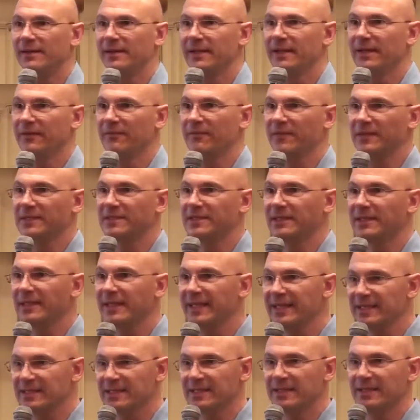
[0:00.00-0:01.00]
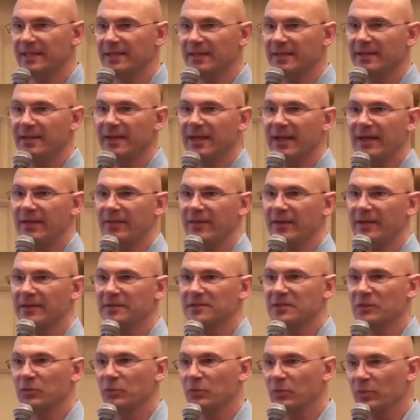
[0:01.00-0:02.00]
if it's listed and
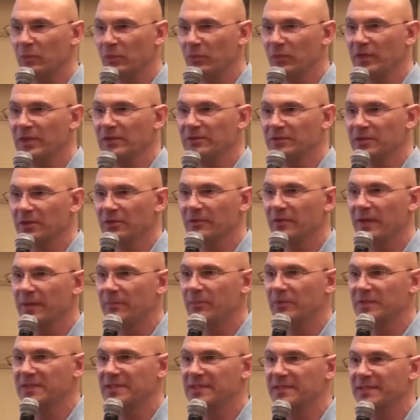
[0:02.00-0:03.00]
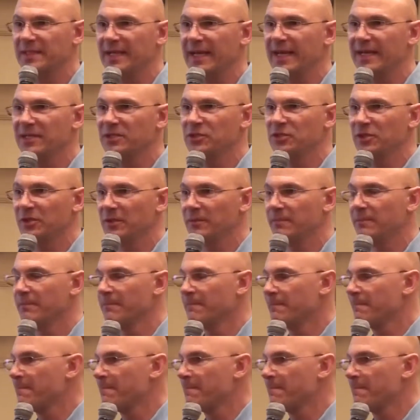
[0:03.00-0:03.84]
there's a realtor representation,